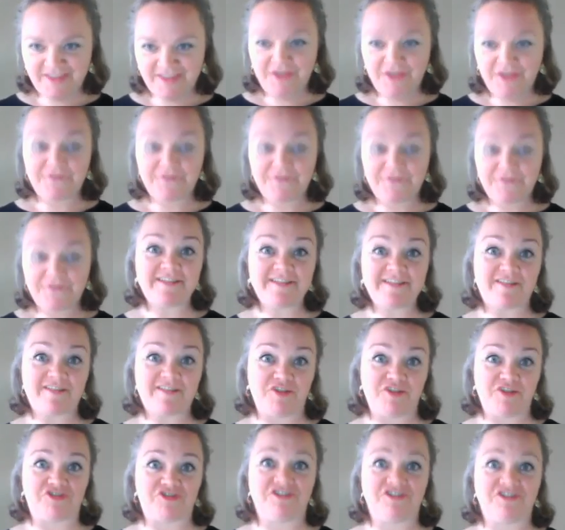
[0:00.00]
Full
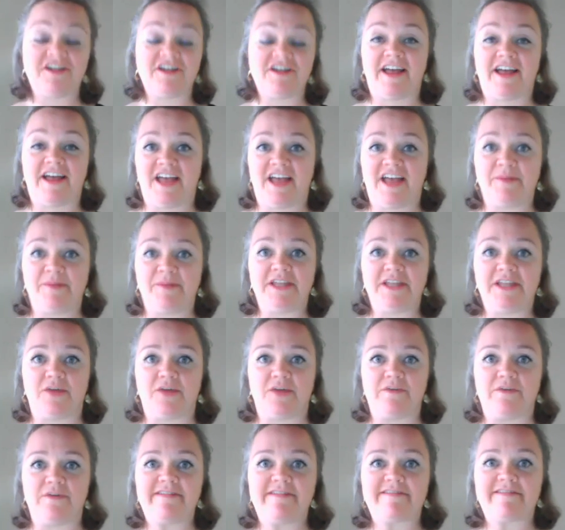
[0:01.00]
disclosure, I am a
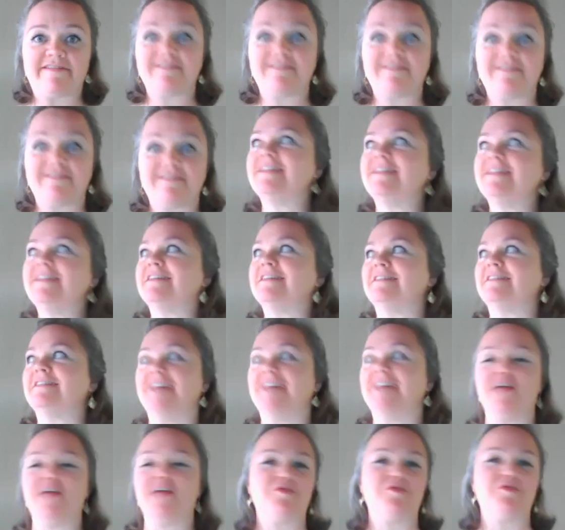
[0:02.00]
linguist.
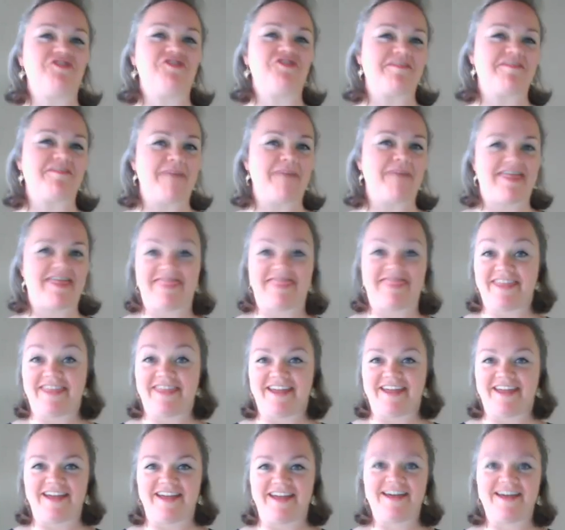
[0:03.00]
Language is my
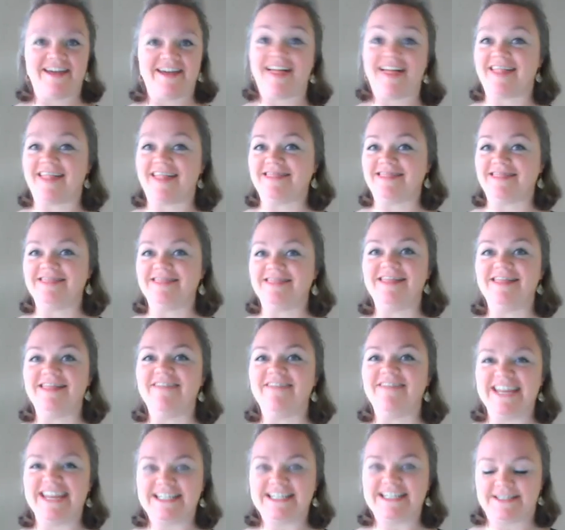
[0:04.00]
thing. I love
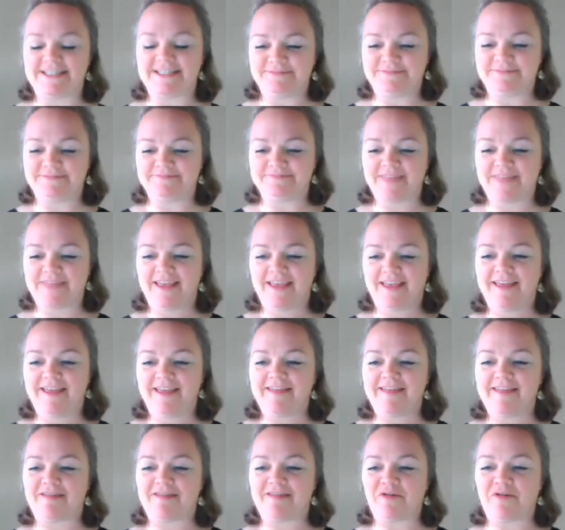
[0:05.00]
it.
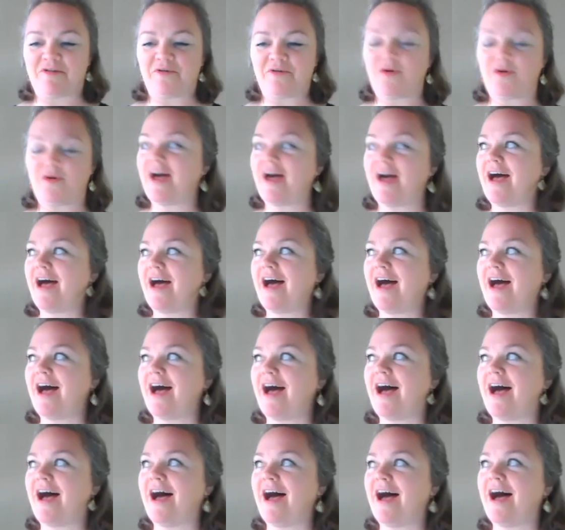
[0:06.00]
So
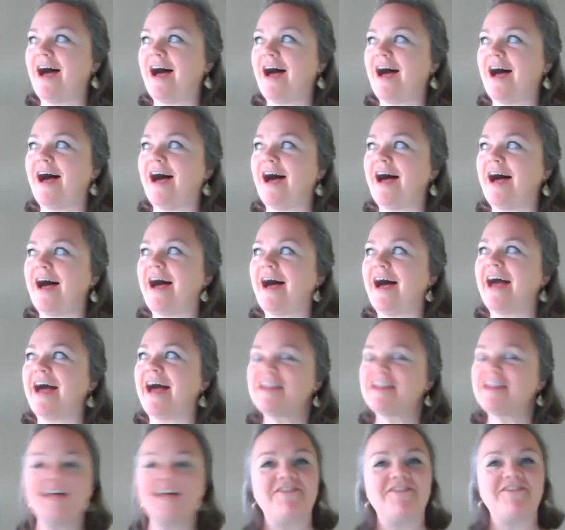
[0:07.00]
I
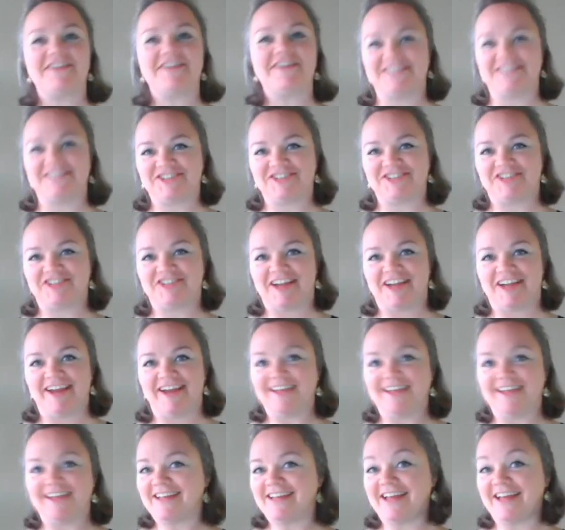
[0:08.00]
love a good dictionary.
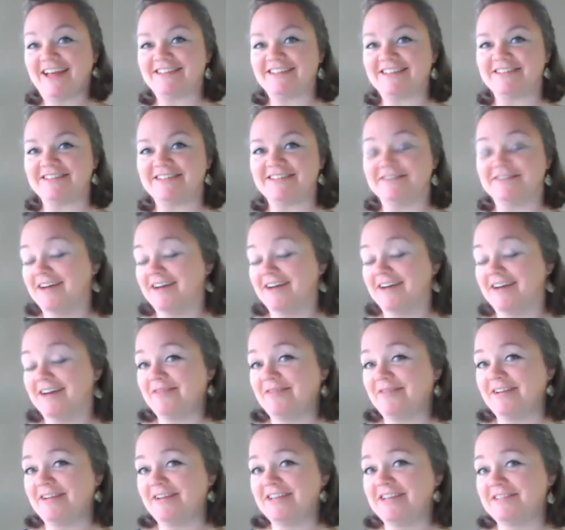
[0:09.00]
I do. I
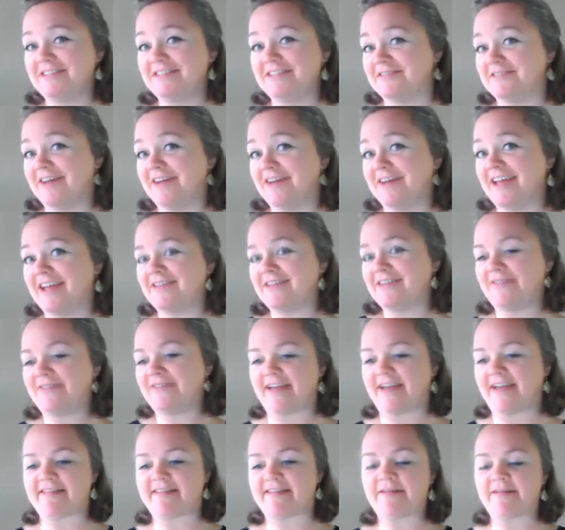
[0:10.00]
really do. I
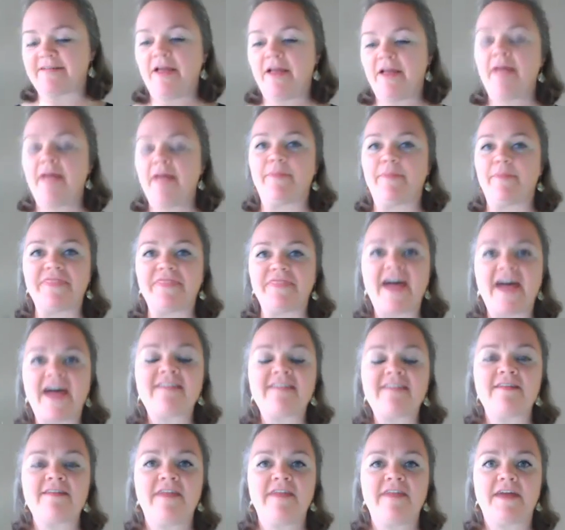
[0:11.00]
confess. But that's
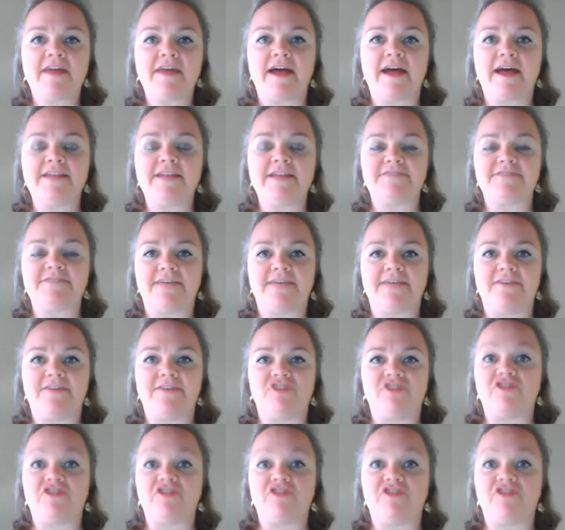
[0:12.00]
not the kind of
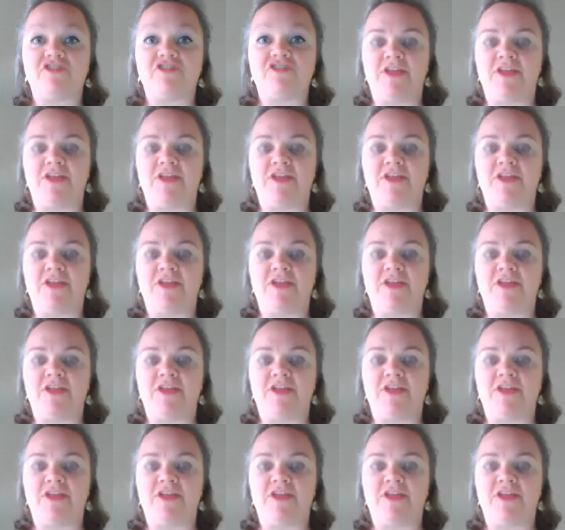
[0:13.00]
definition that I'm